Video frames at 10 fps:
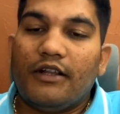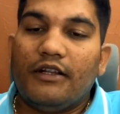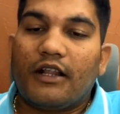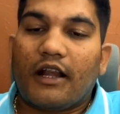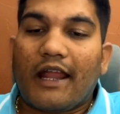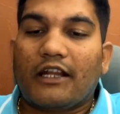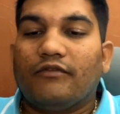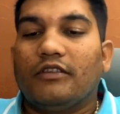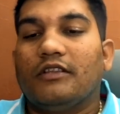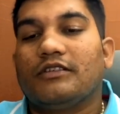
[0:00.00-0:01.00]
interact
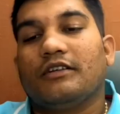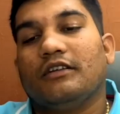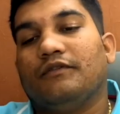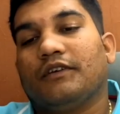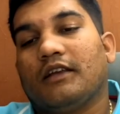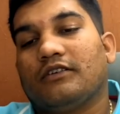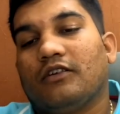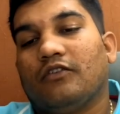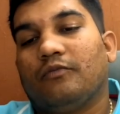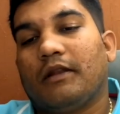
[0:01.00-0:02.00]
with the
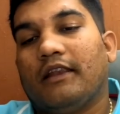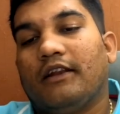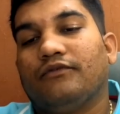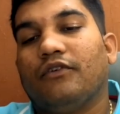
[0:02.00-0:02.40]
signification of planet,